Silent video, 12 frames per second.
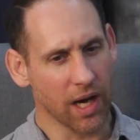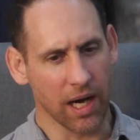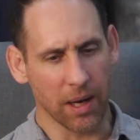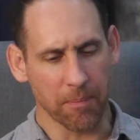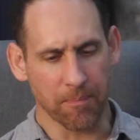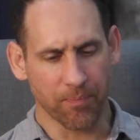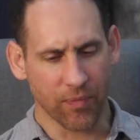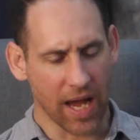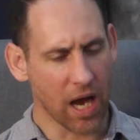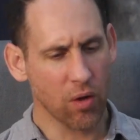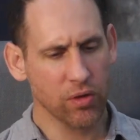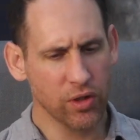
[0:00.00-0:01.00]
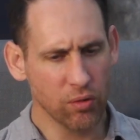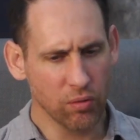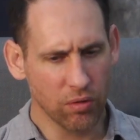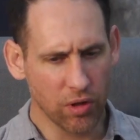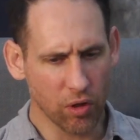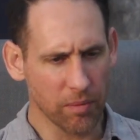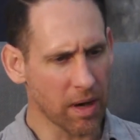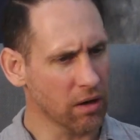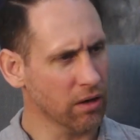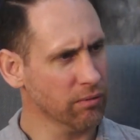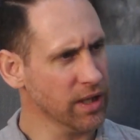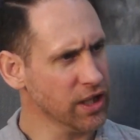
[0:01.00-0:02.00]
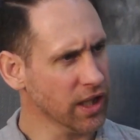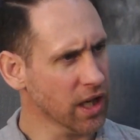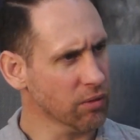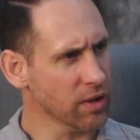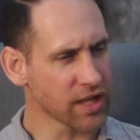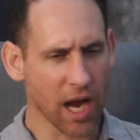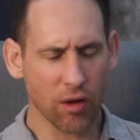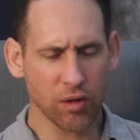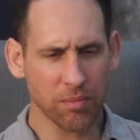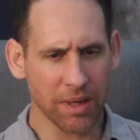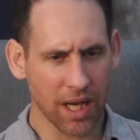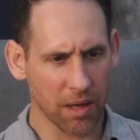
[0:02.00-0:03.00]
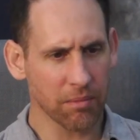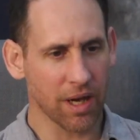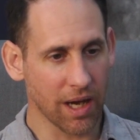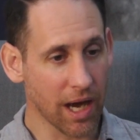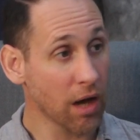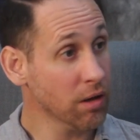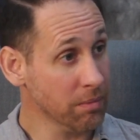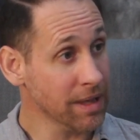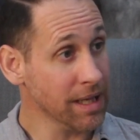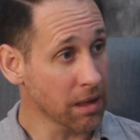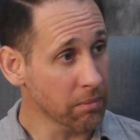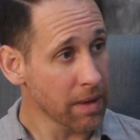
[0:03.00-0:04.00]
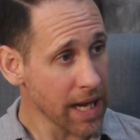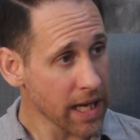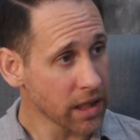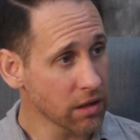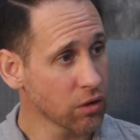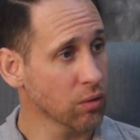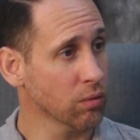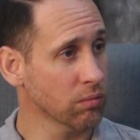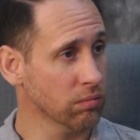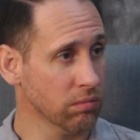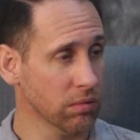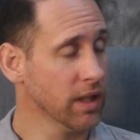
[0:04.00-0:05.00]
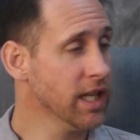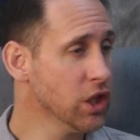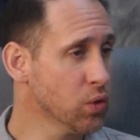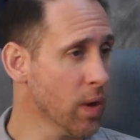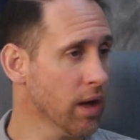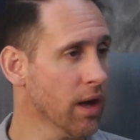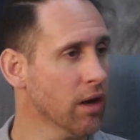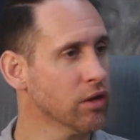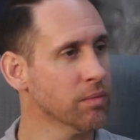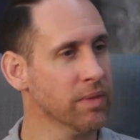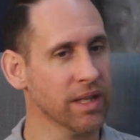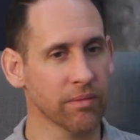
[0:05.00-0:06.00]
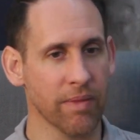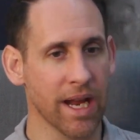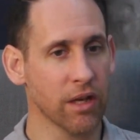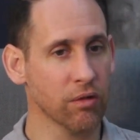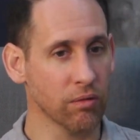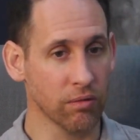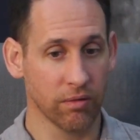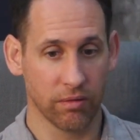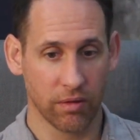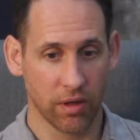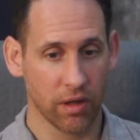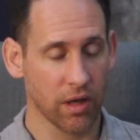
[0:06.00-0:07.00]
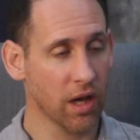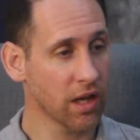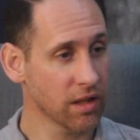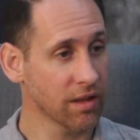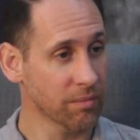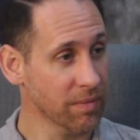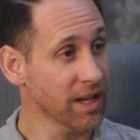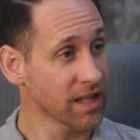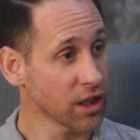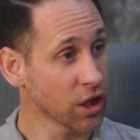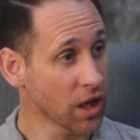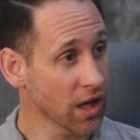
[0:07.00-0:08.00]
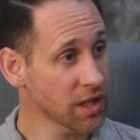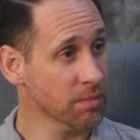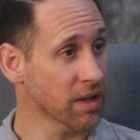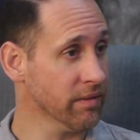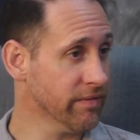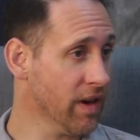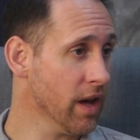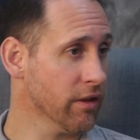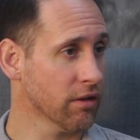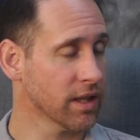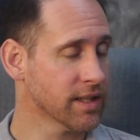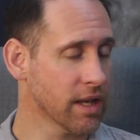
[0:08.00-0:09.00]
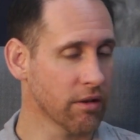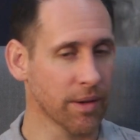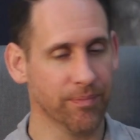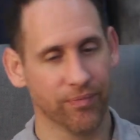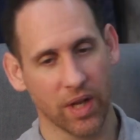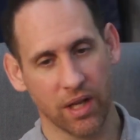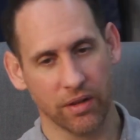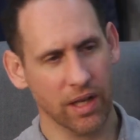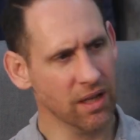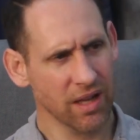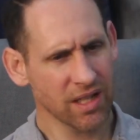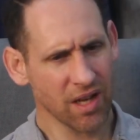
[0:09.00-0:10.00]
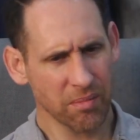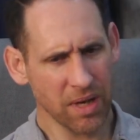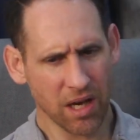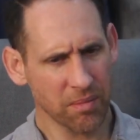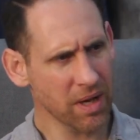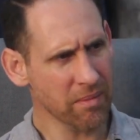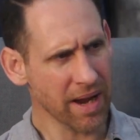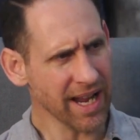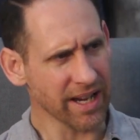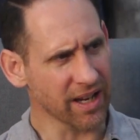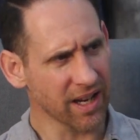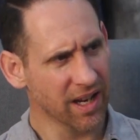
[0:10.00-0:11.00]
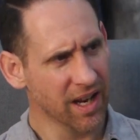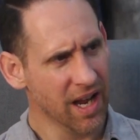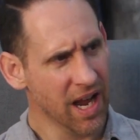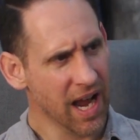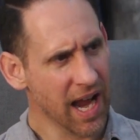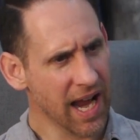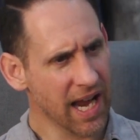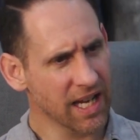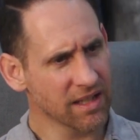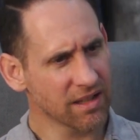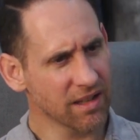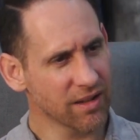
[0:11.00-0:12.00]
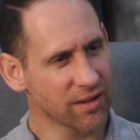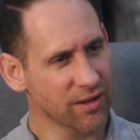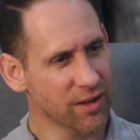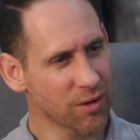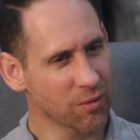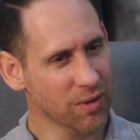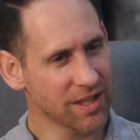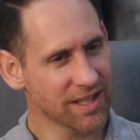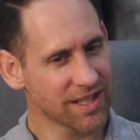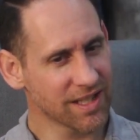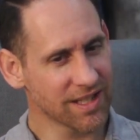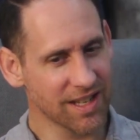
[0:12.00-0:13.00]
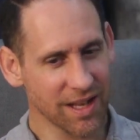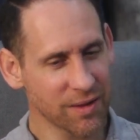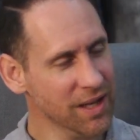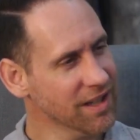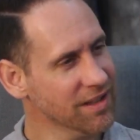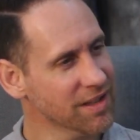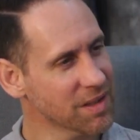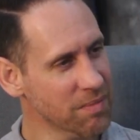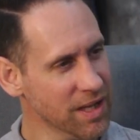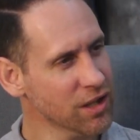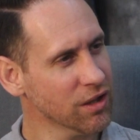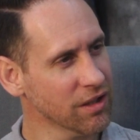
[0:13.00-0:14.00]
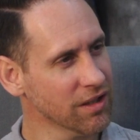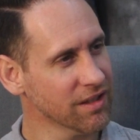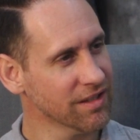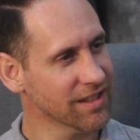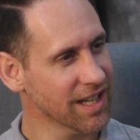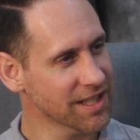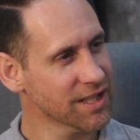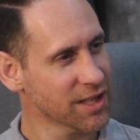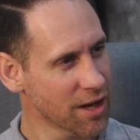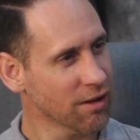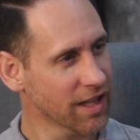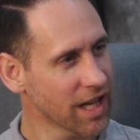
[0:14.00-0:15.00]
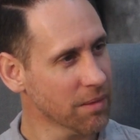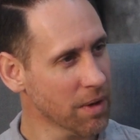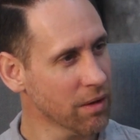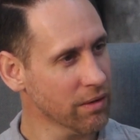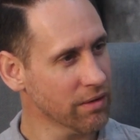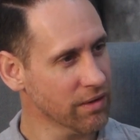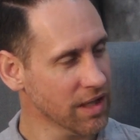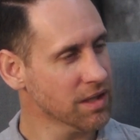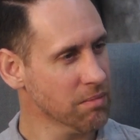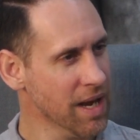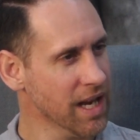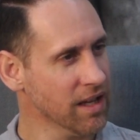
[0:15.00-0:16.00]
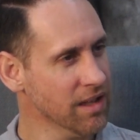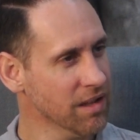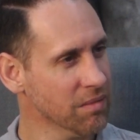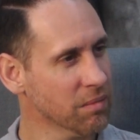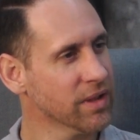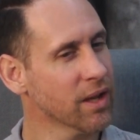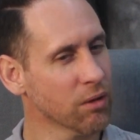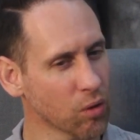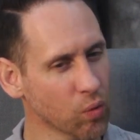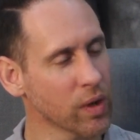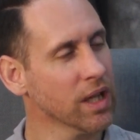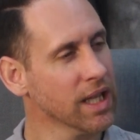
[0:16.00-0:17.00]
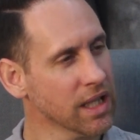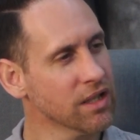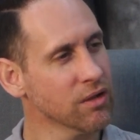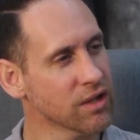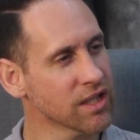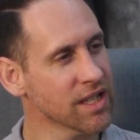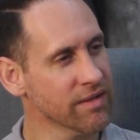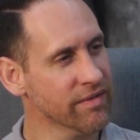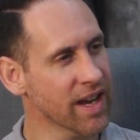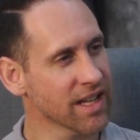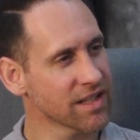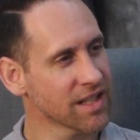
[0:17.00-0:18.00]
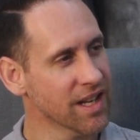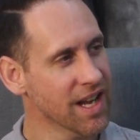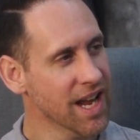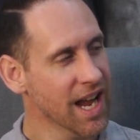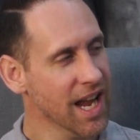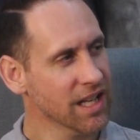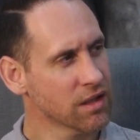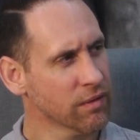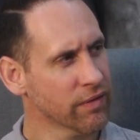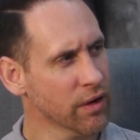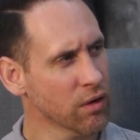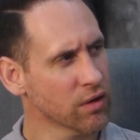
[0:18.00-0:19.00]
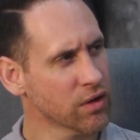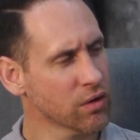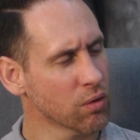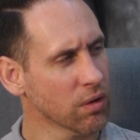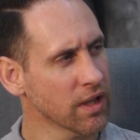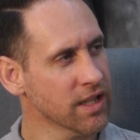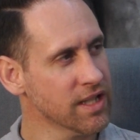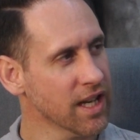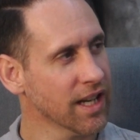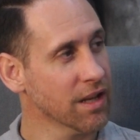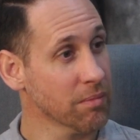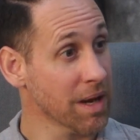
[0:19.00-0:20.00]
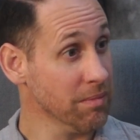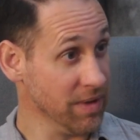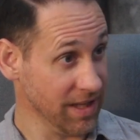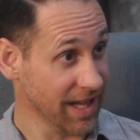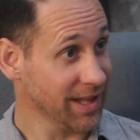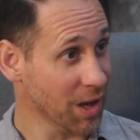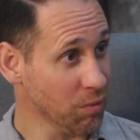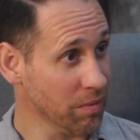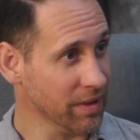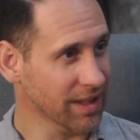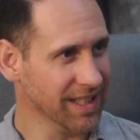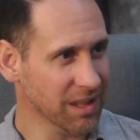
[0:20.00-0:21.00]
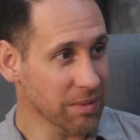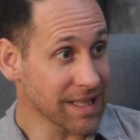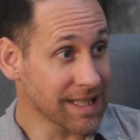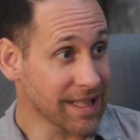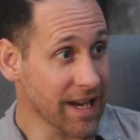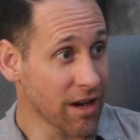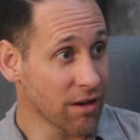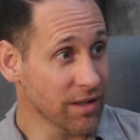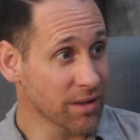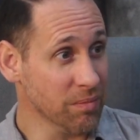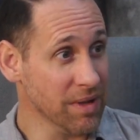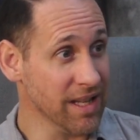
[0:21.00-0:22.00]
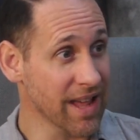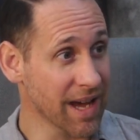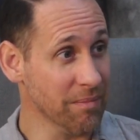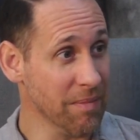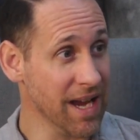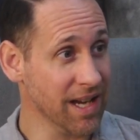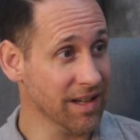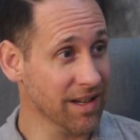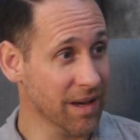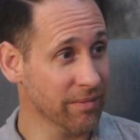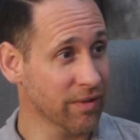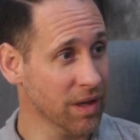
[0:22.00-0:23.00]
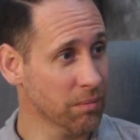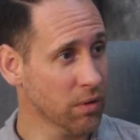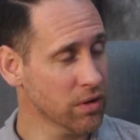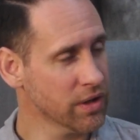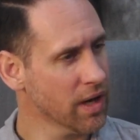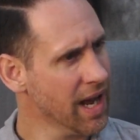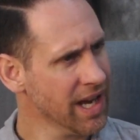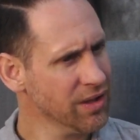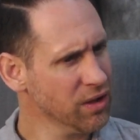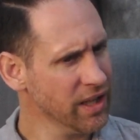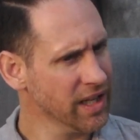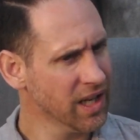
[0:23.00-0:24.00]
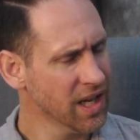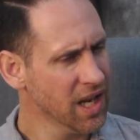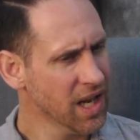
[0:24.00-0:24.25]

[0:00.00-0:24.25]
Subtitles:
how to go about reaching unreached, how to be a man who leads well, how to be a man who is a good husband, father, etc. They taught me how to be a man. And there was nothing special necessarily about these men, but they were willing to just invest. And so for those who are listening and might be like that woman, a little bit scared to be that main upfront person, actually,